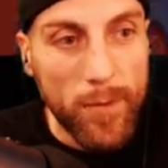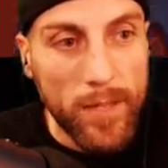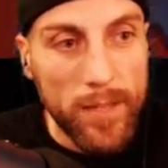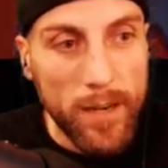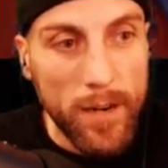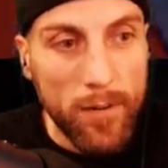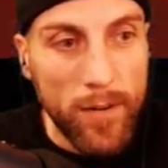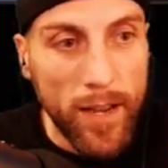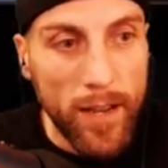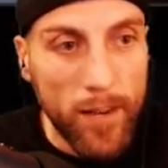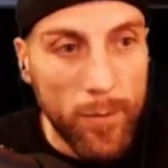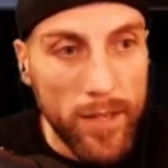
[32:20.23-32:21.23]
to
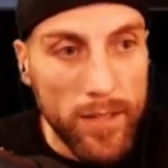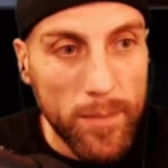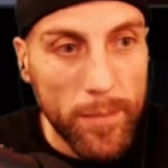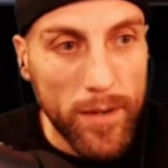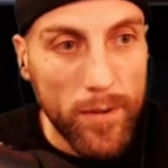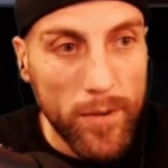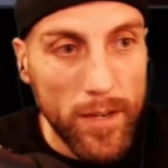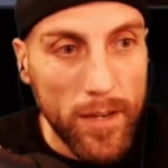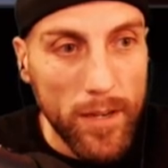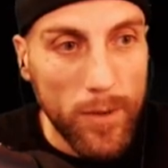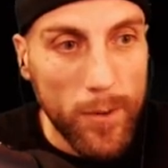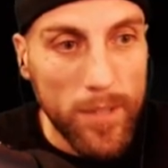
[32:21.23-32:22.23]
Conan. We'll get to
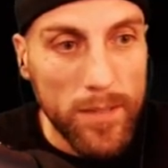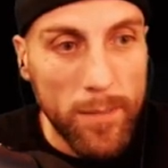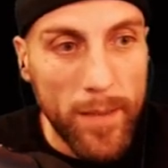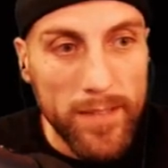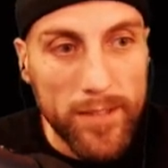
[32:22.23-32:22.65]
Pinocchio. We'll get to Master